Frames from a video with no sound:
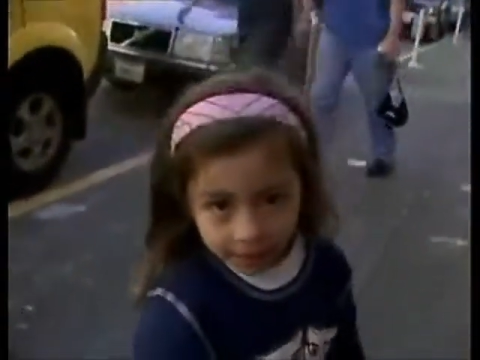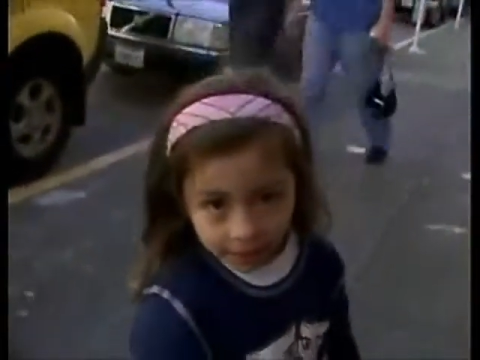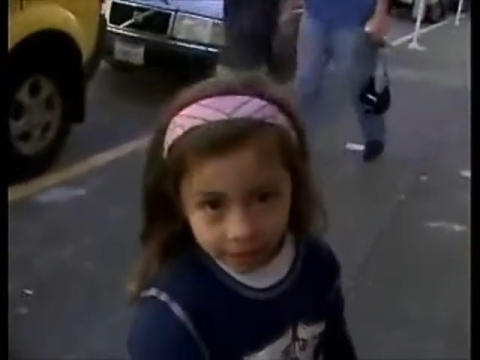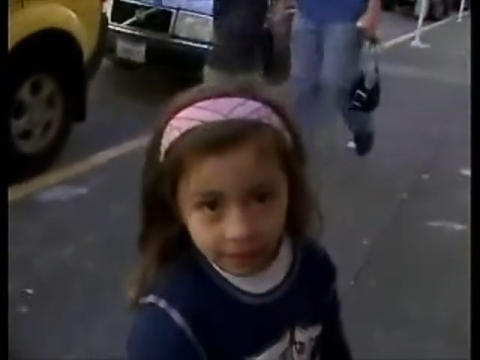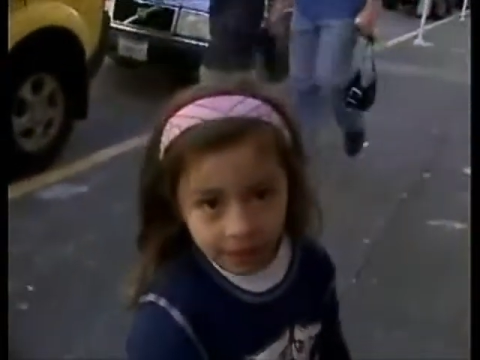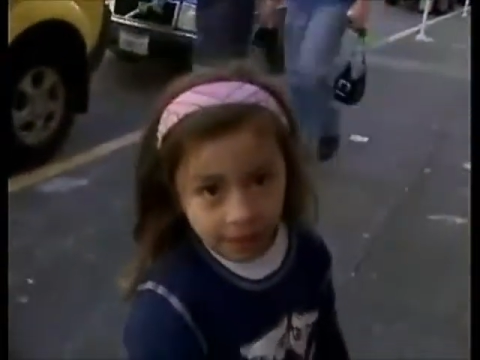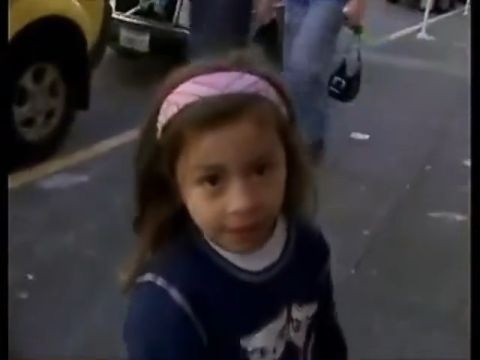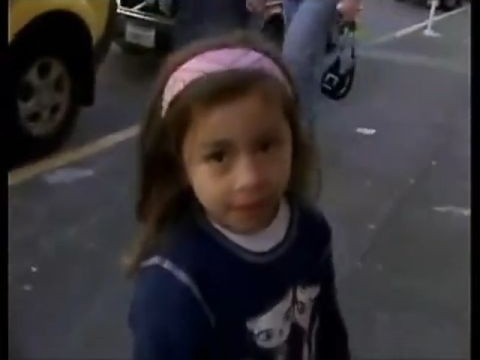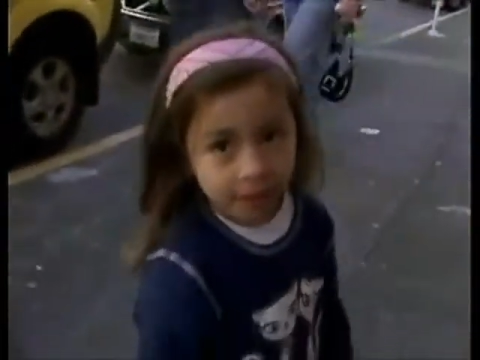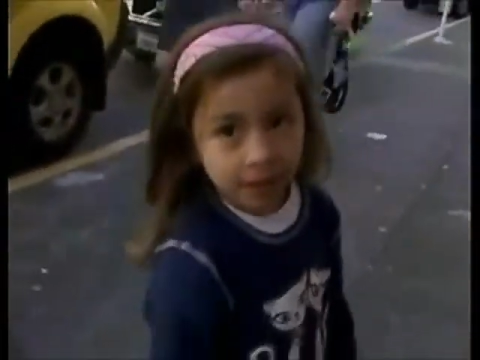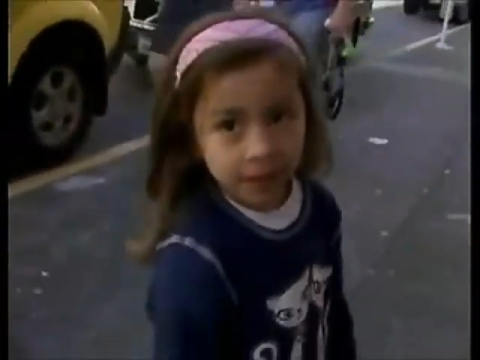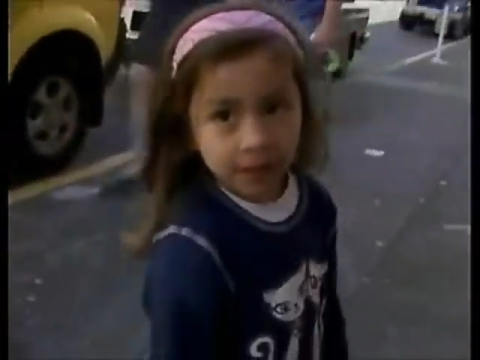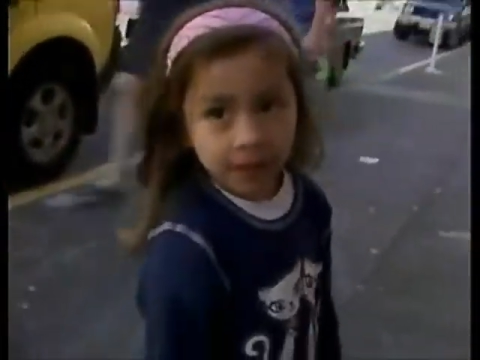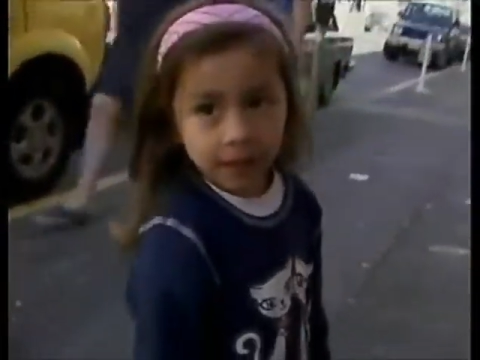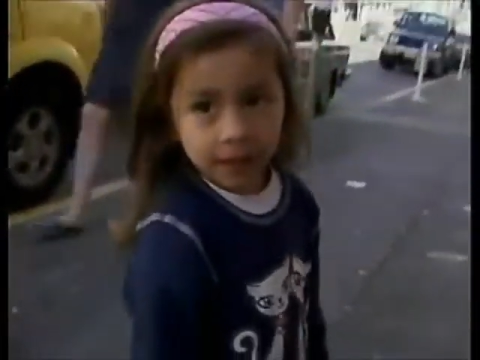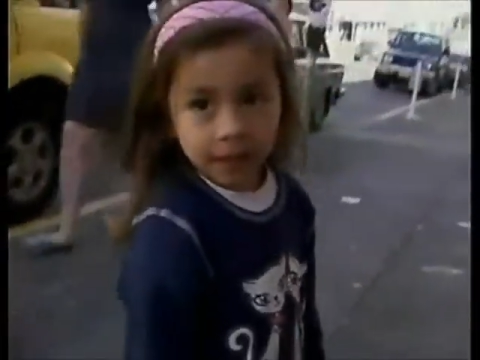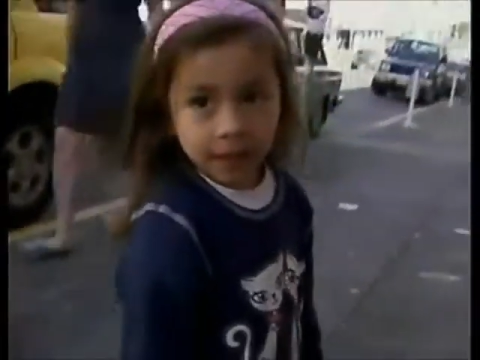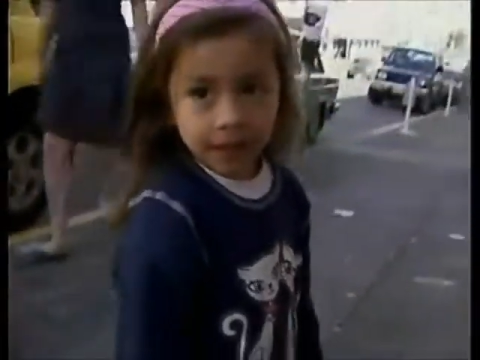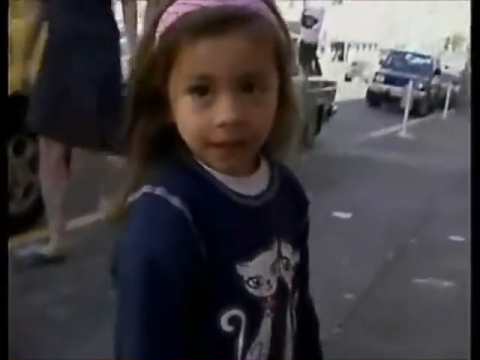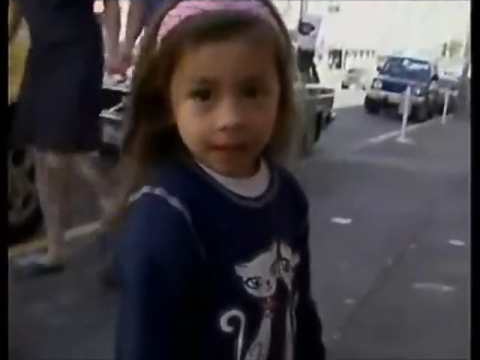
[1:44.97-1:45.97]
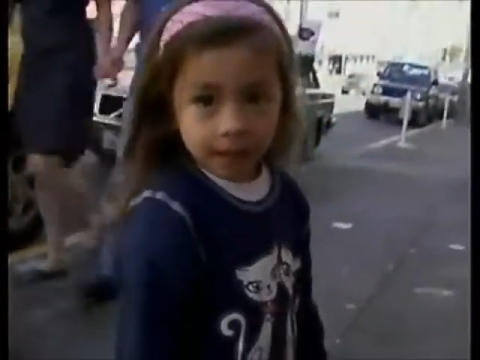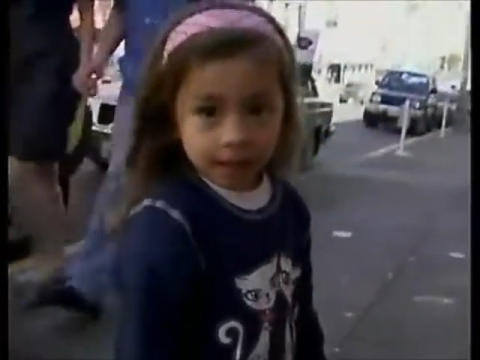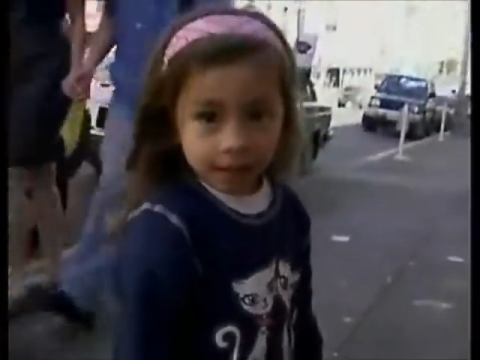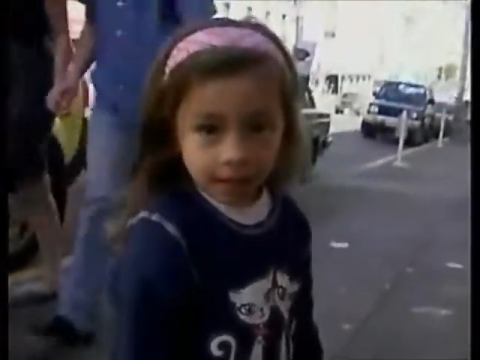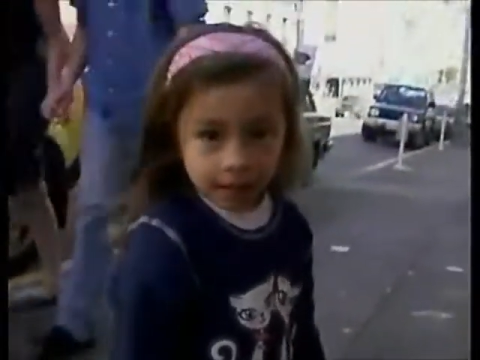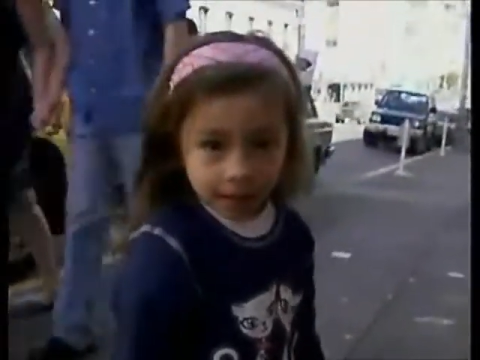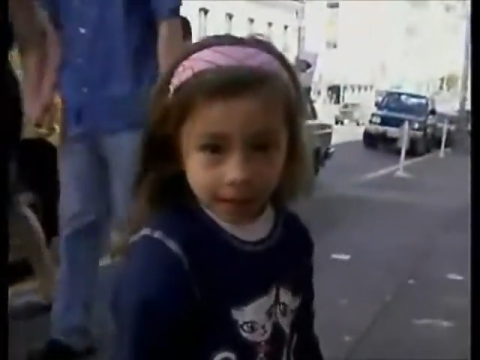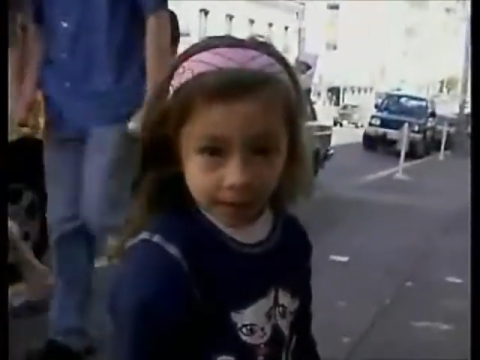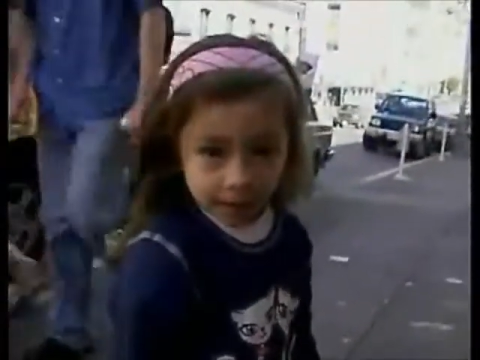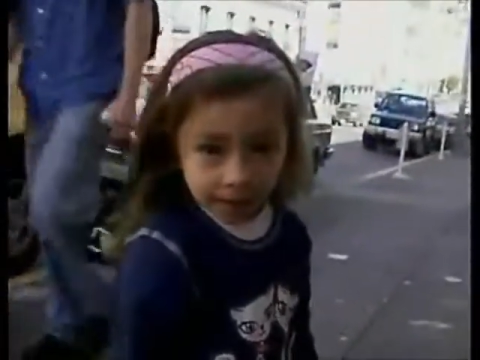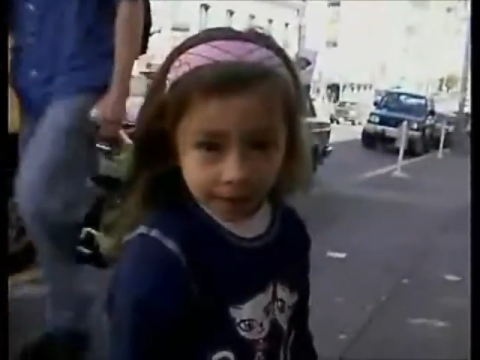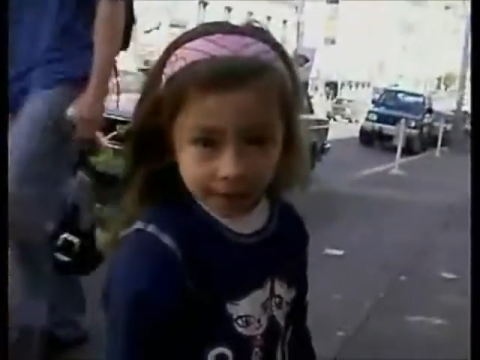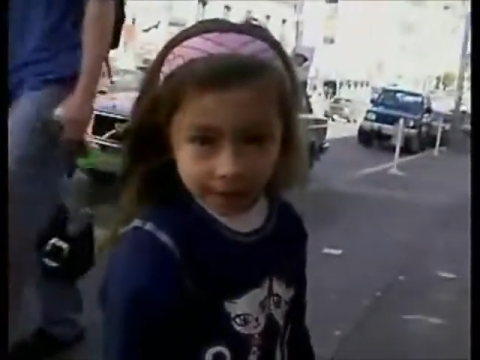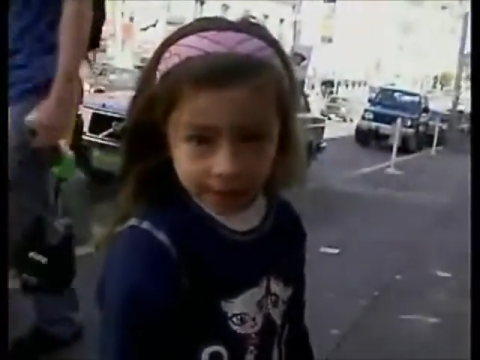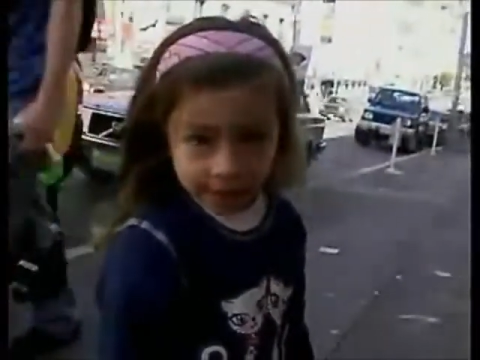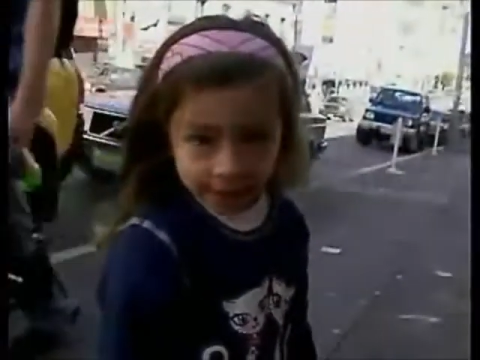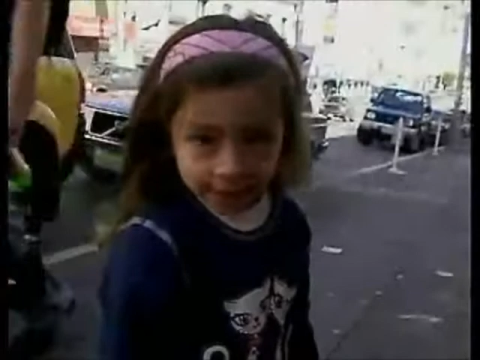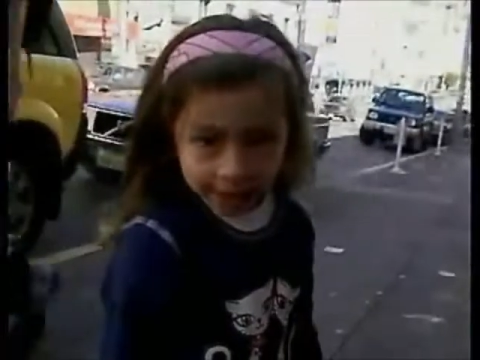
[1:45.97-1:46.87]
Wow. I think you might get one